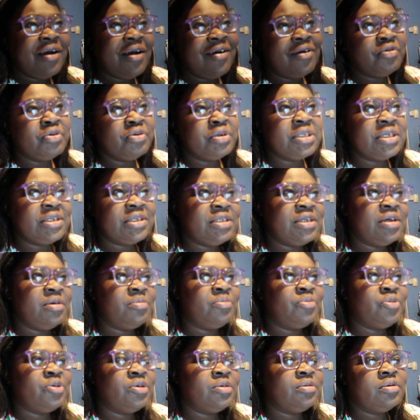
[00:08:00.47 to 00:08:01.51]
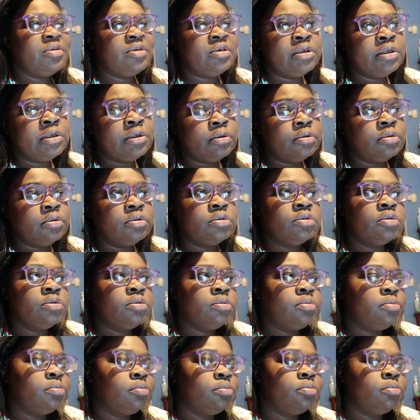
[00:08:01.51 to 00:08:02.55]
August, September.
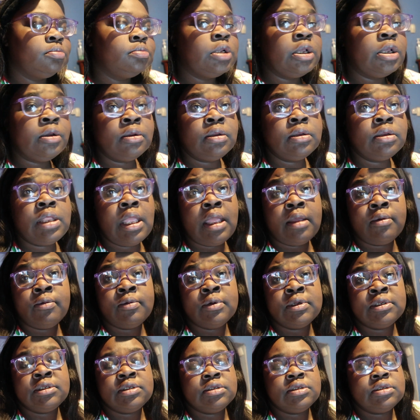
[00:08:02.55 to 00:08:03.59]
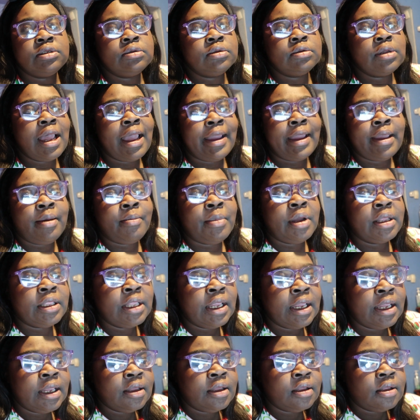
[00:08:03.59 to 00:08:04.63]
It was, I had my
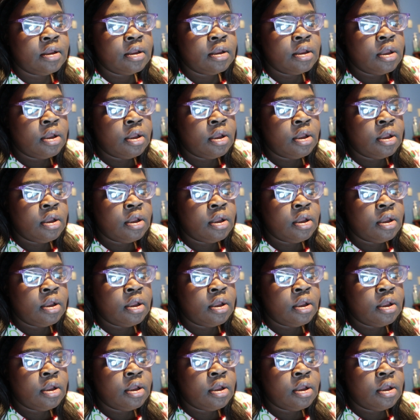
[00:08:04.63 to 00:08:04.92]
dad.